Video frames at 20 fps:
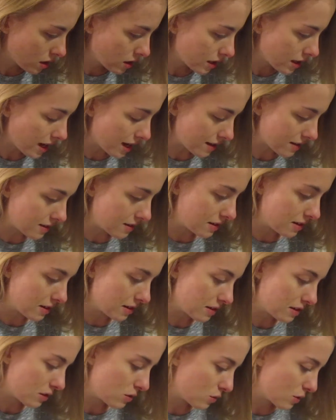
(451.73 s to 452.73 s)
Yes, it
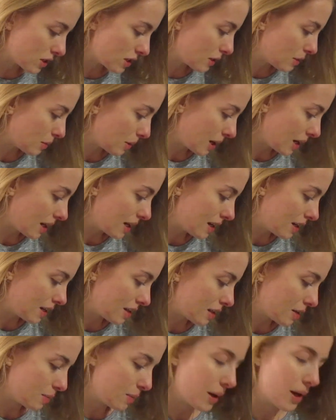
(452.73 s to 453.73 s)
is. It's written by a lady
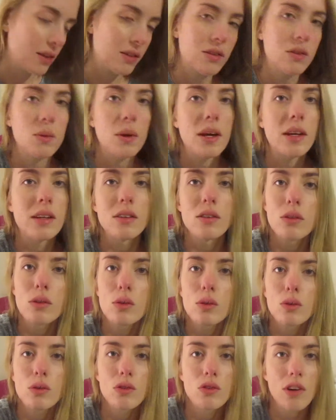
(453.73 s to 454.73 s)
that passed away, and it's
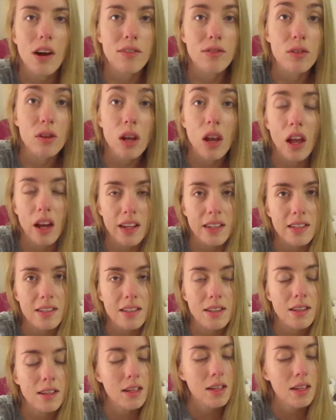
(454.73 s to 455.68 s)
called Travel Light.